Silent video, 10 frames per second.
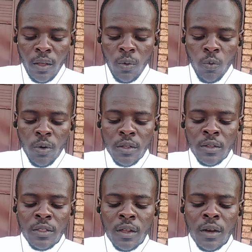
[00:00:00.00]
What
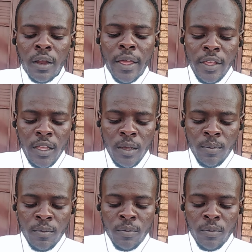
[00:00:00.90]
is the
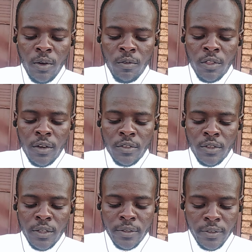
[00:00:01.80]
aim of the lesson
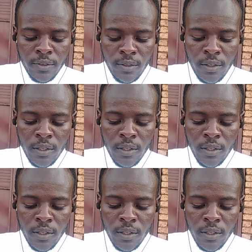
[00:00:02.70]
is?